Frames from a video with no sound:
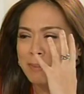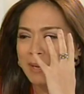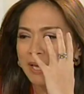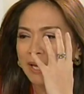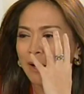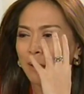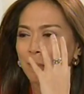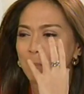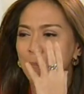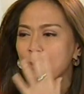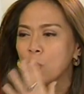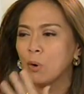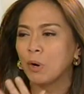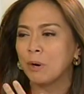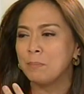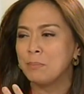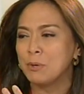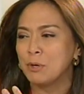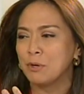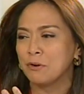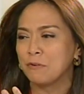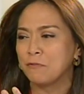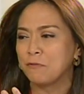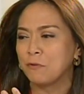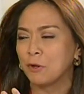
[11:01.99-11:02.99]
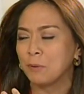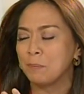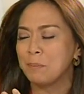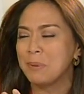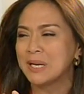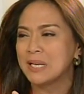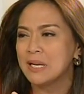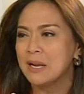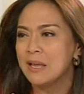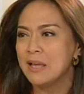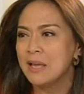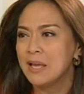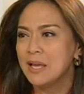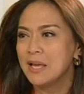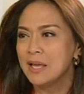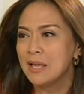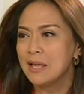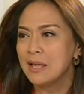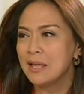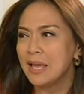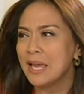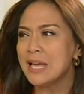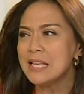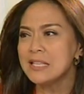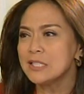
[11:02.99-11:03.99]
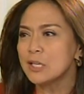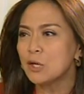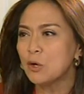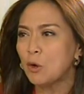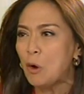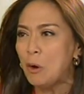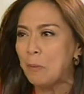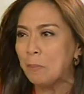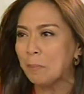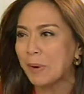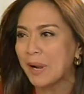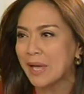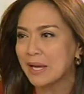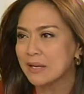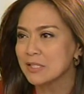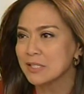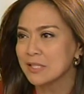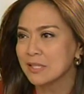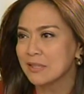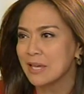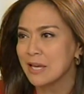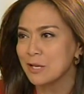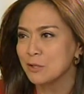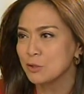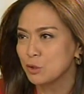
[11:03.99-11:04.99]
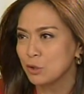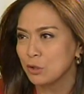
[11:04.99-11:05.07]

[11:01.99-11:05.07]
become more beautiful, but it's a complex thing